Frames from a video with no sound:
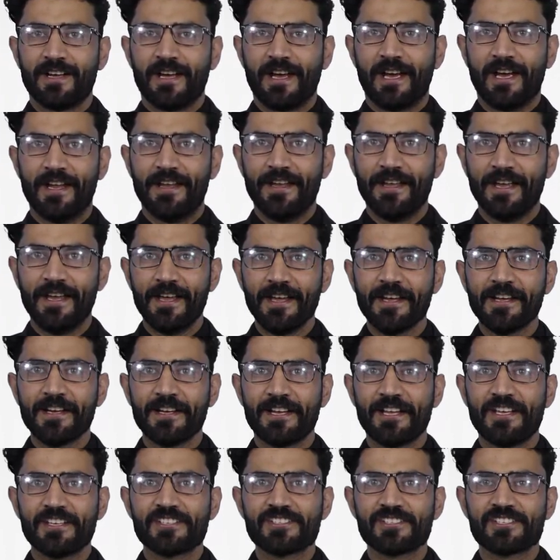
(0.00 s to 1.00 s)
In
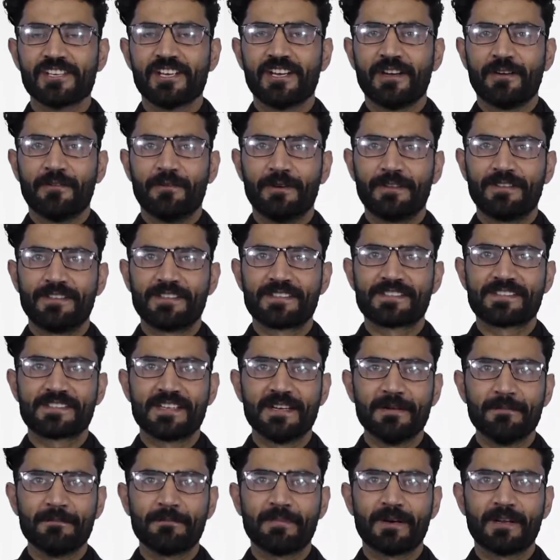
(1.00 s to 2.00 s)
English, with the
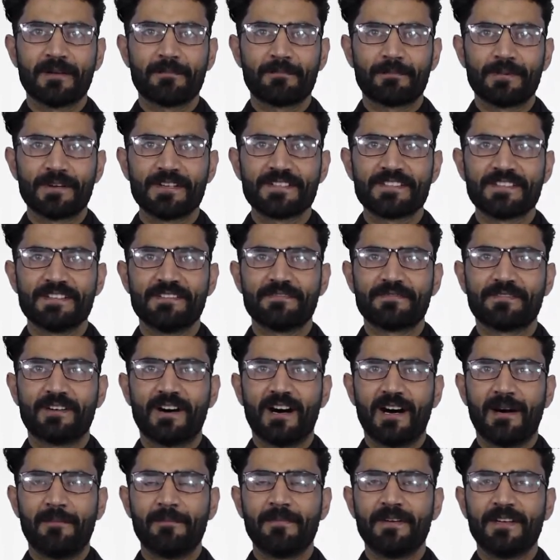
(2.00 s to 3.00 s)
simple present
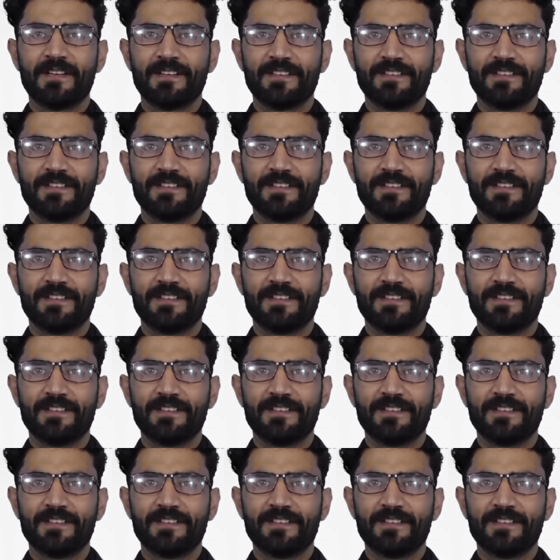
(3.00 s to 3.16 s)
form,